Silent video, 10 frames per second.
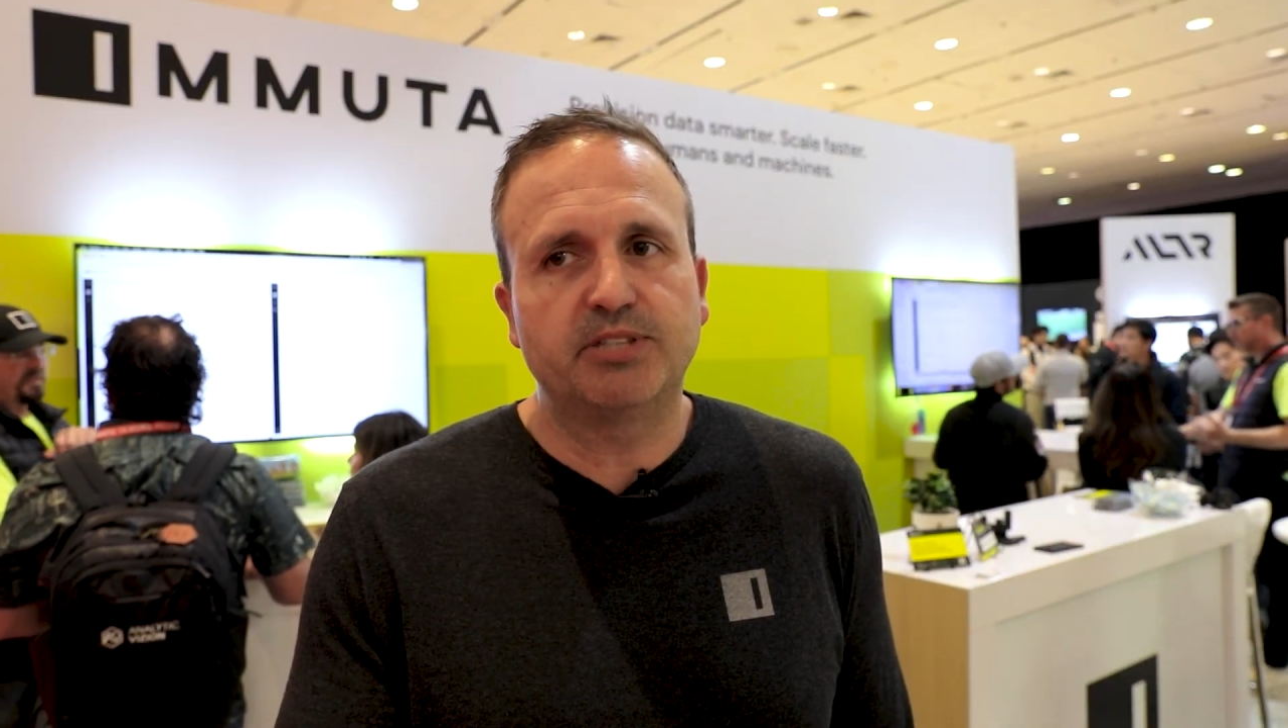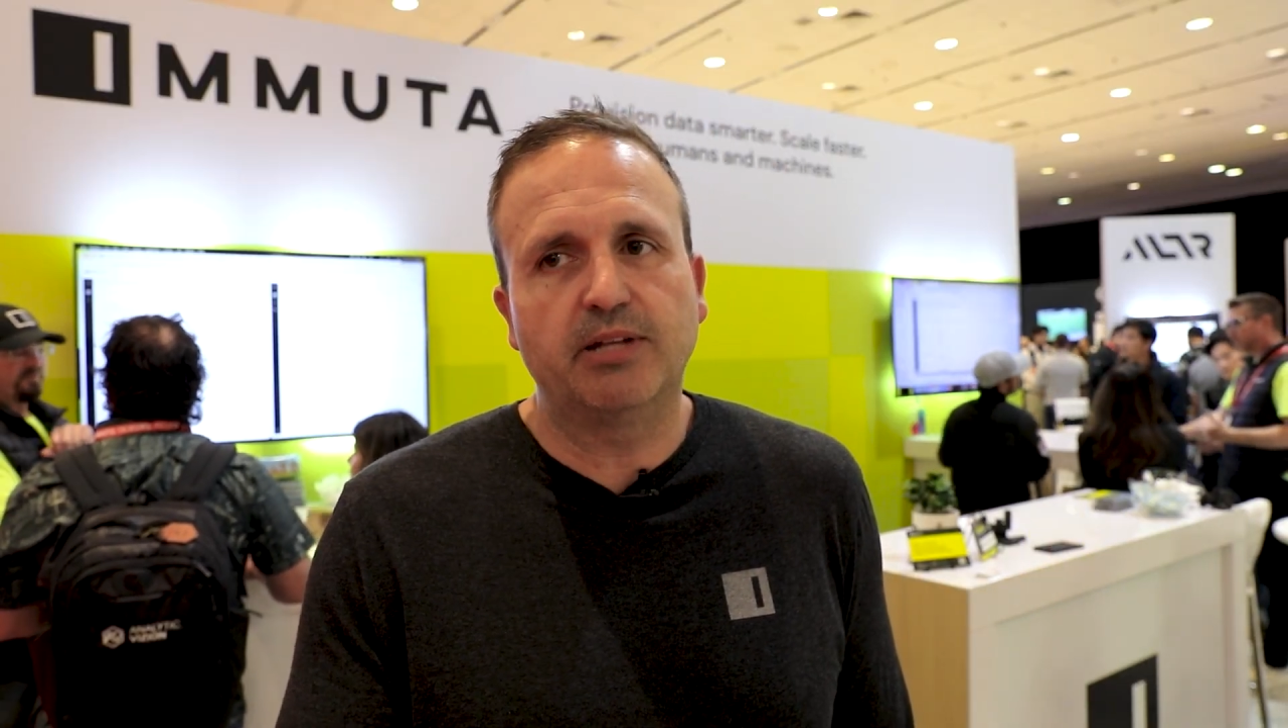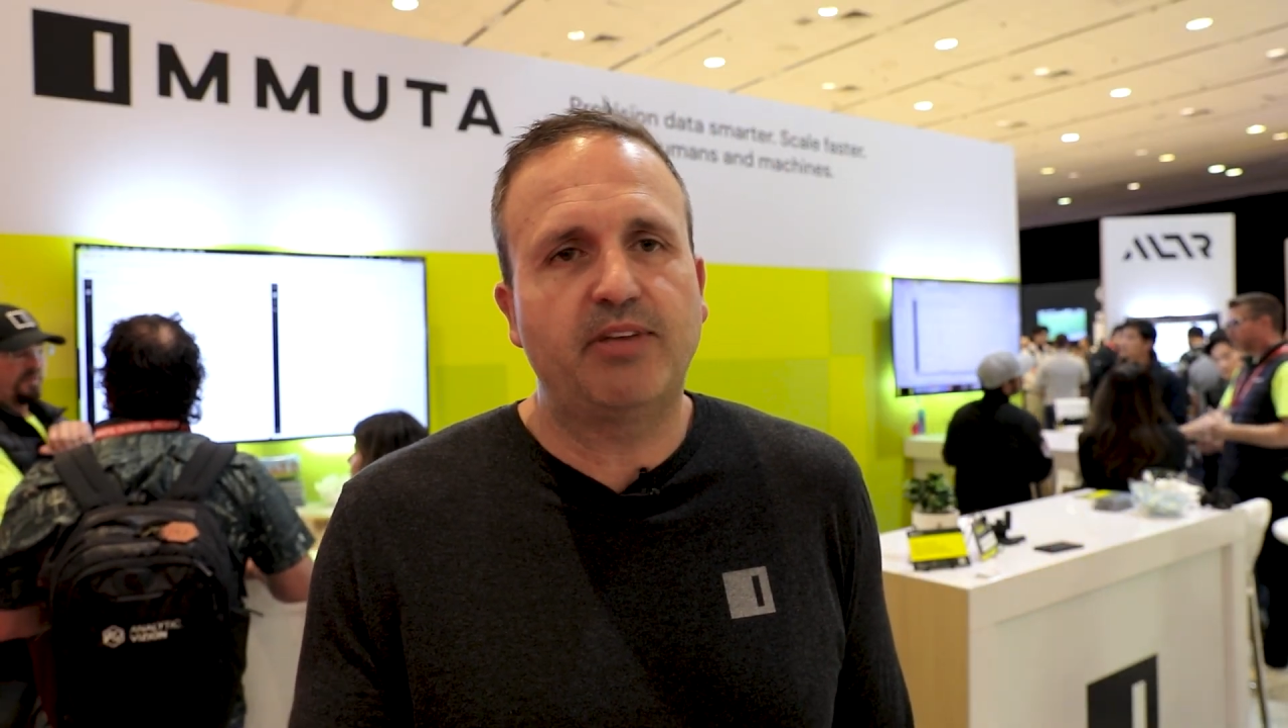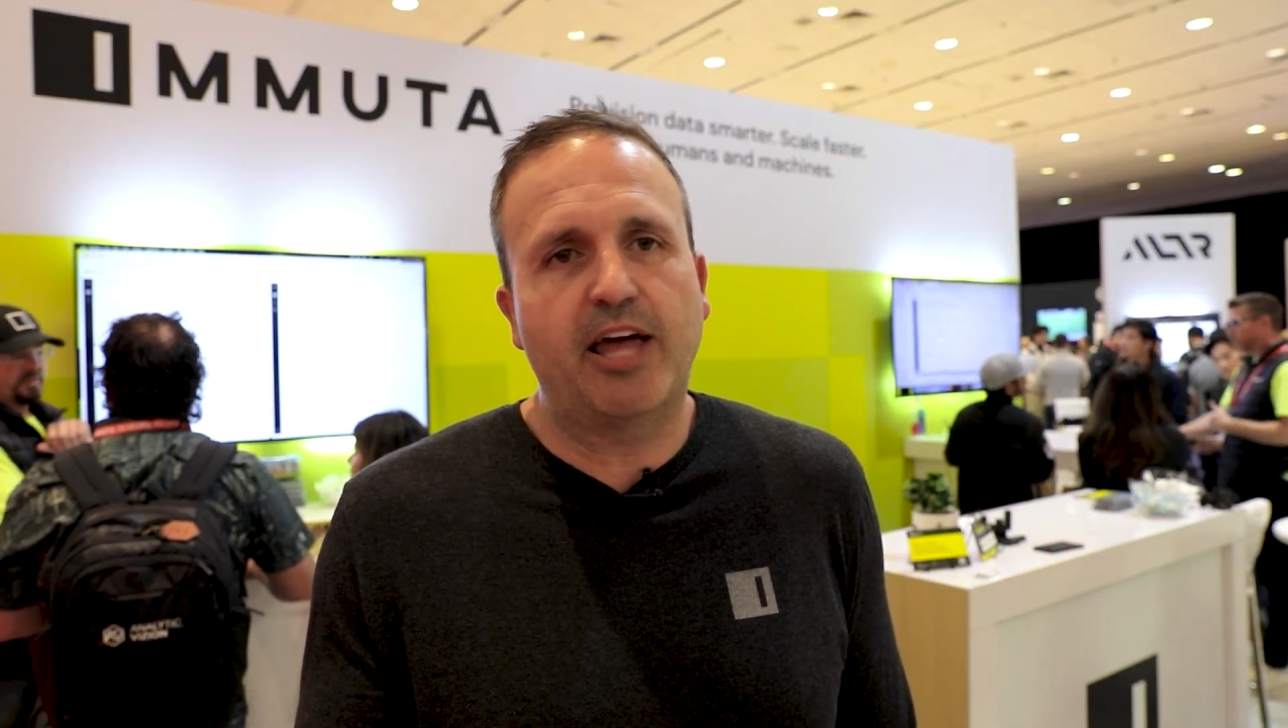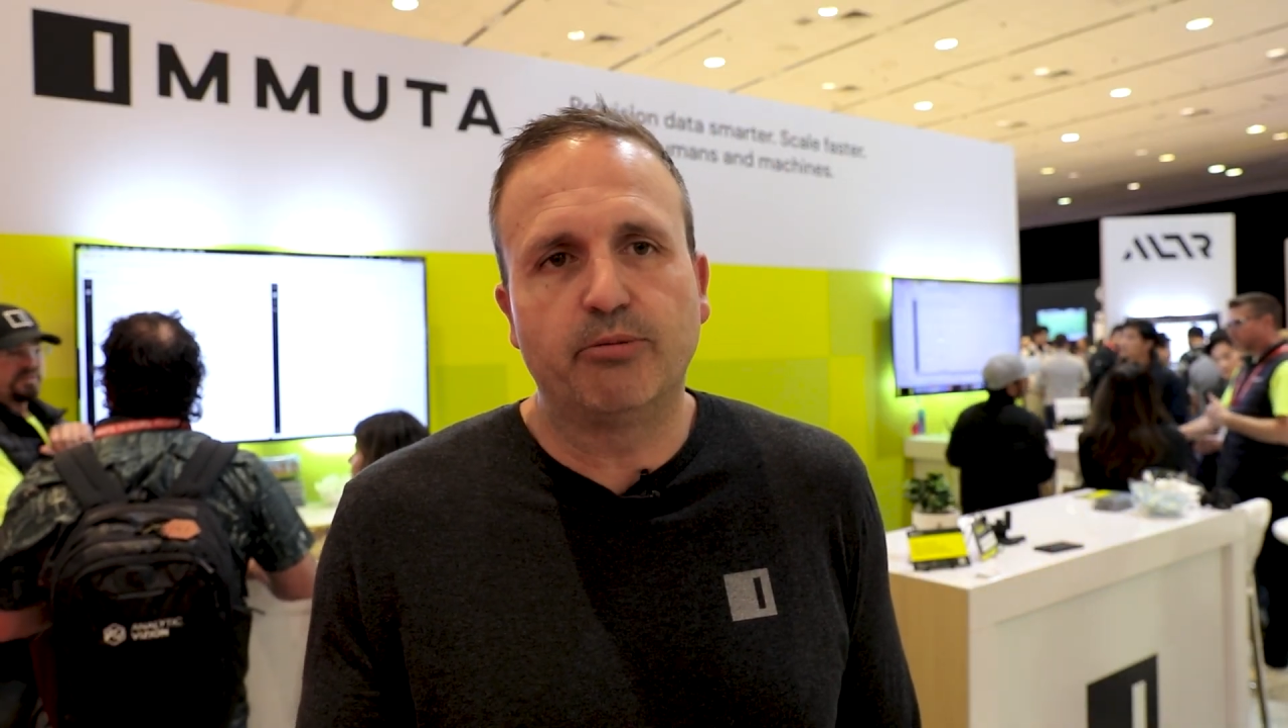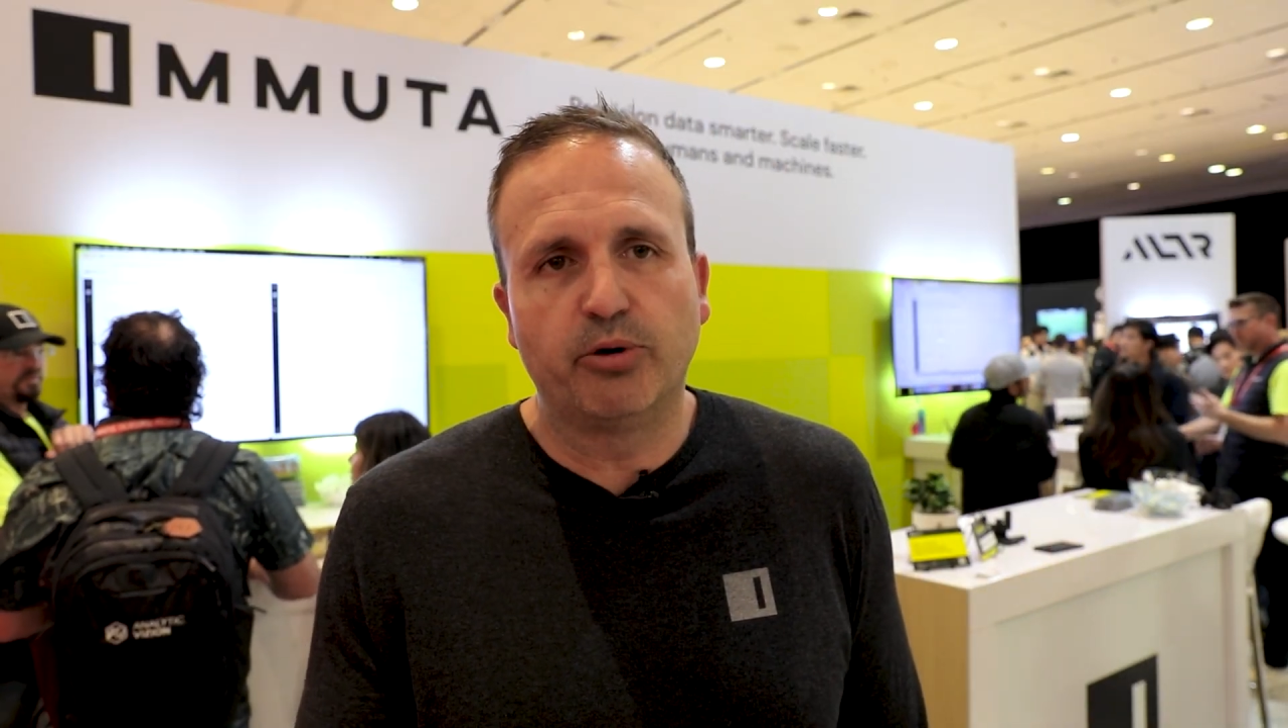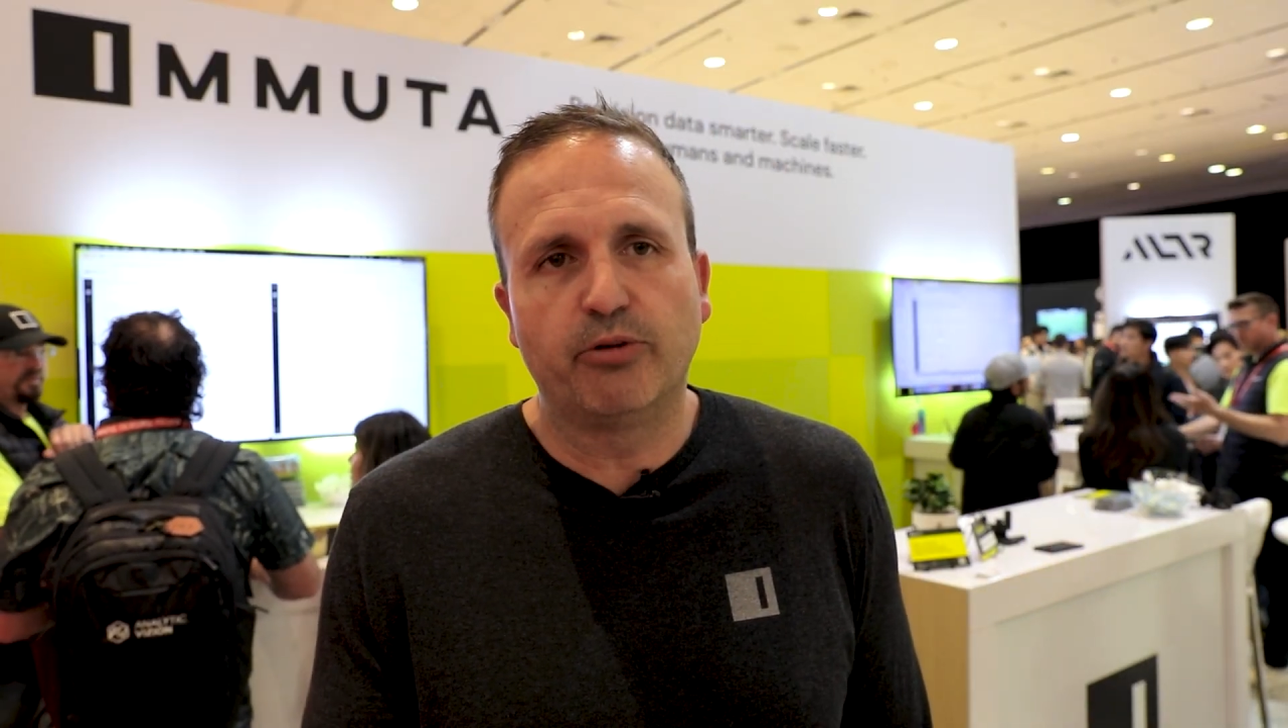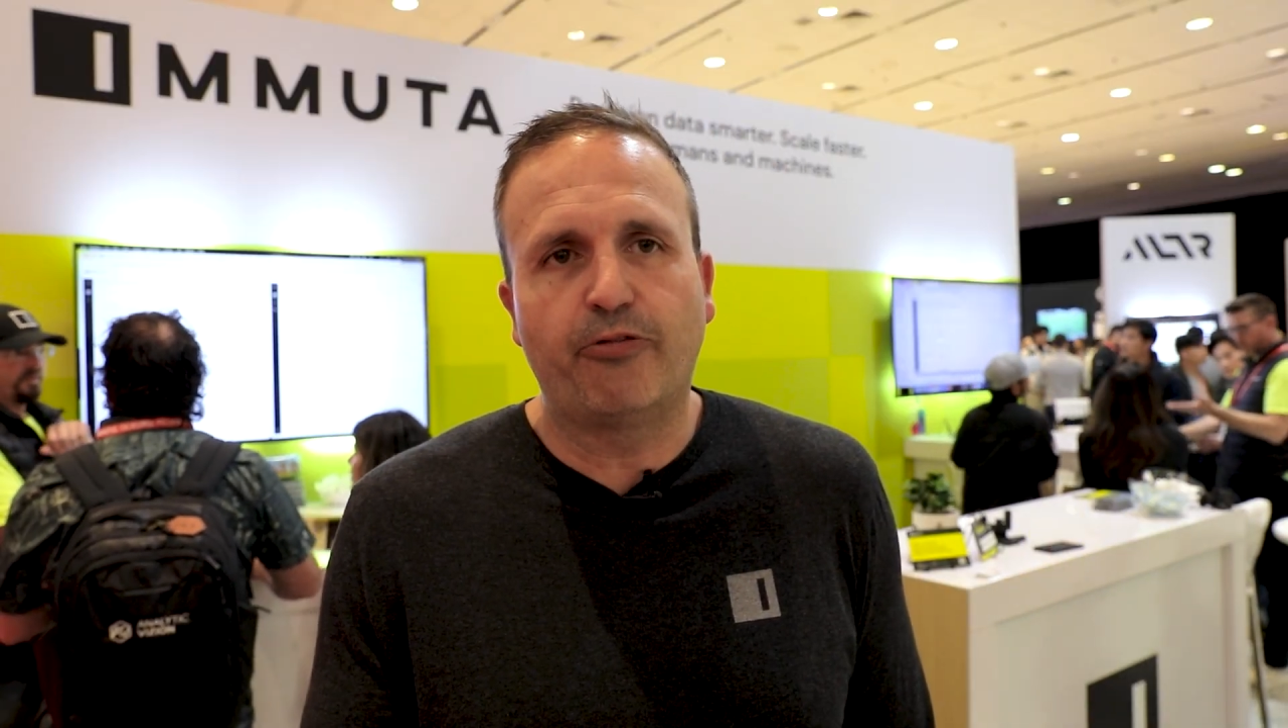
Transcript: untenable